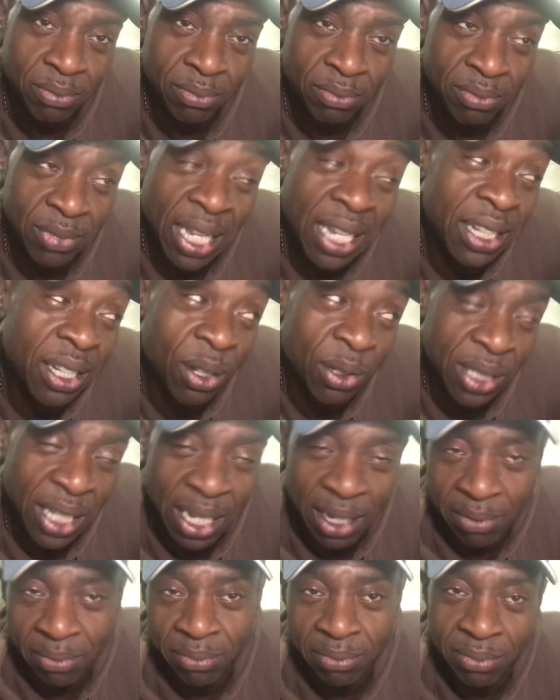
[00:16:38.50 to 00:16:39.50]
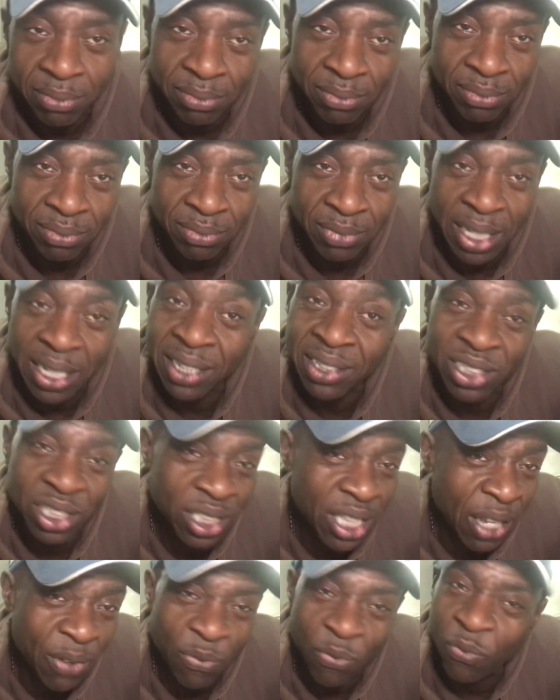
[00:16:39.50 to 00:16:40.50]
They know that. They can just
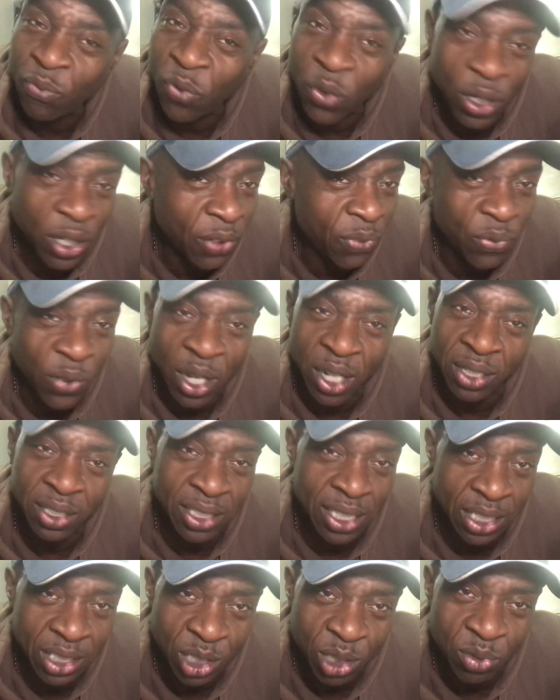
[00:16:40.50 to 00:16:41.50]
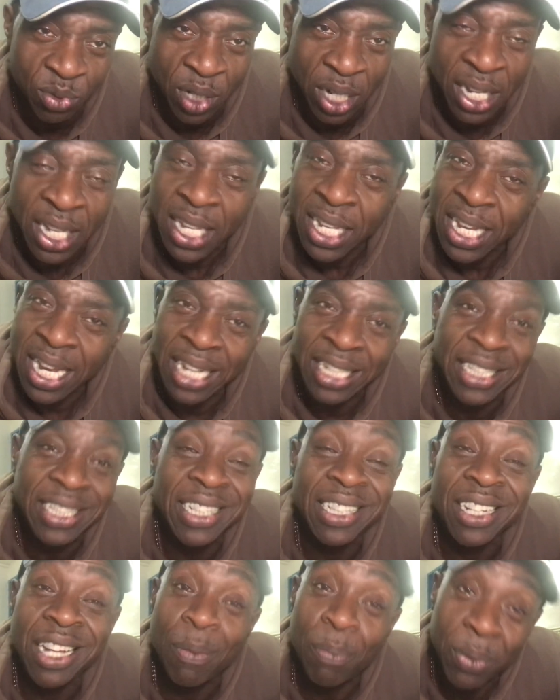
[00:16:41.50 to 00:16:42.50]
take full advantage, right? And in a
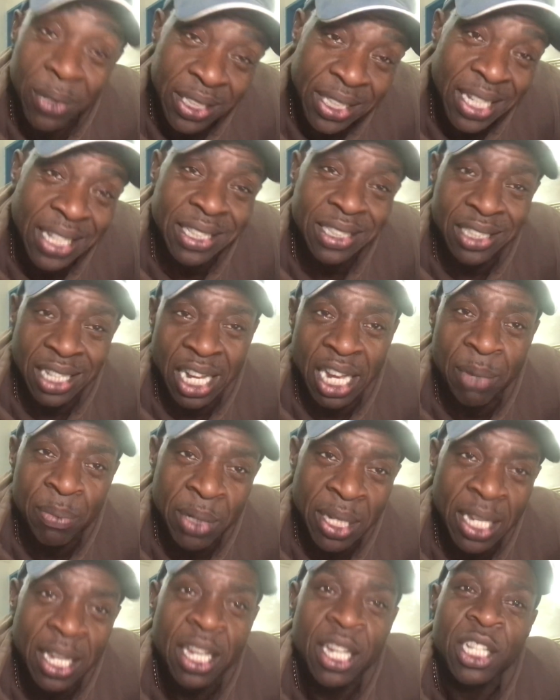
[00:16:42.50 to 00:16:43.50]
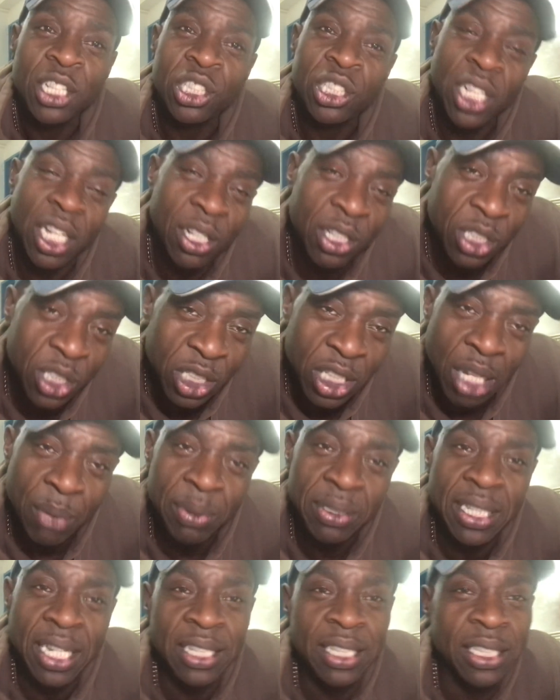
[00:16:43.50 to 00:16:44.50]
couple of years' time, yeah, Shell is just going to be
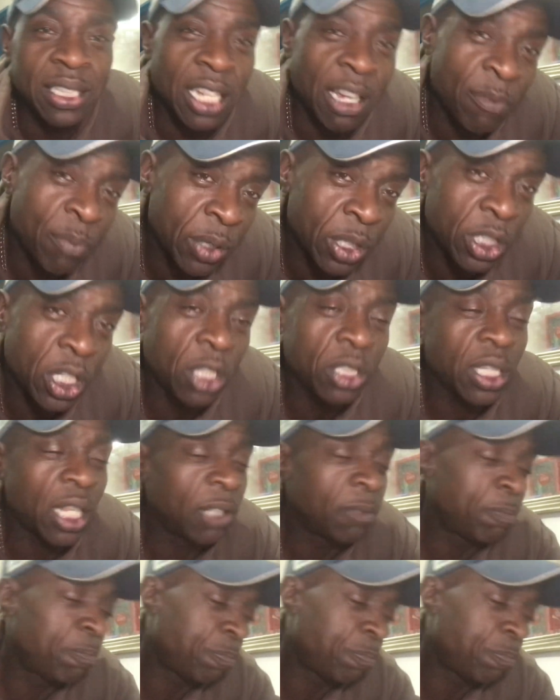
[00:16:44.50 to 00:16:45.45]
saying to the government, you know something?